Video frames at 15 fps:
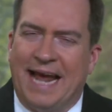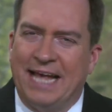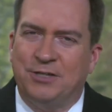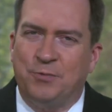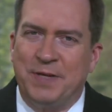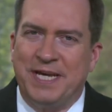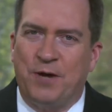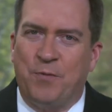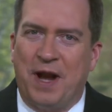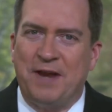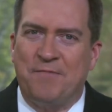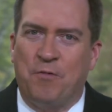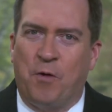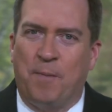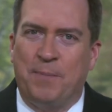As we get
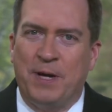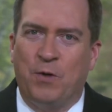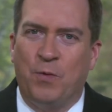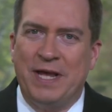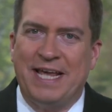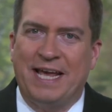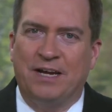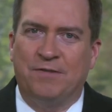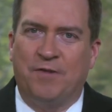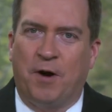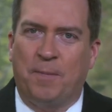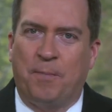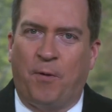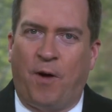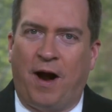ready for a big weekend of
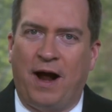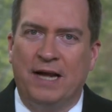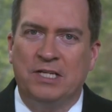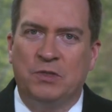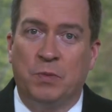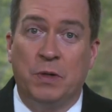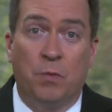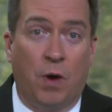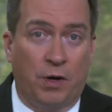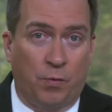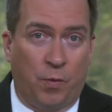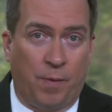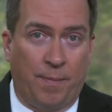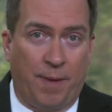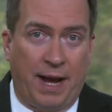art prize, we want
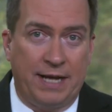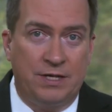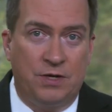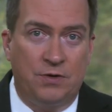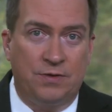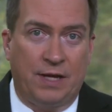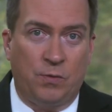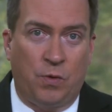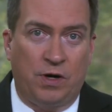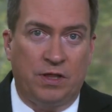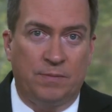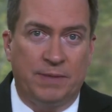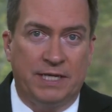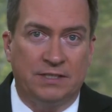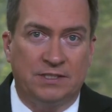to remind you that one of
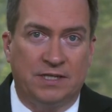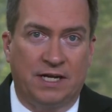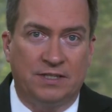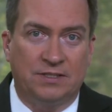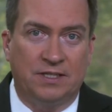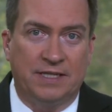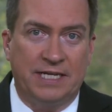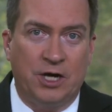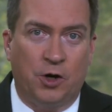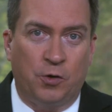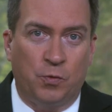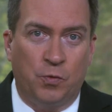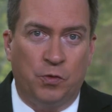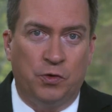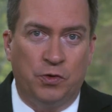the biggest nights in the
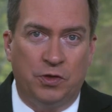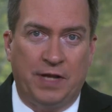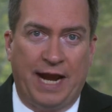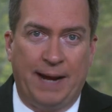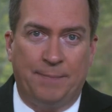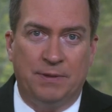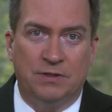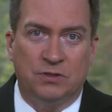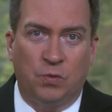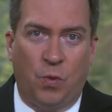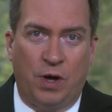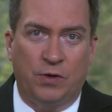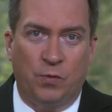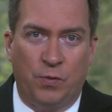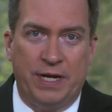art world happens
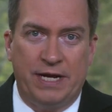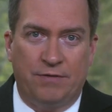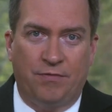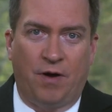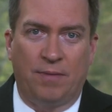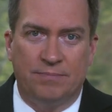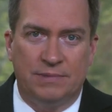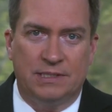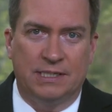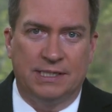one week from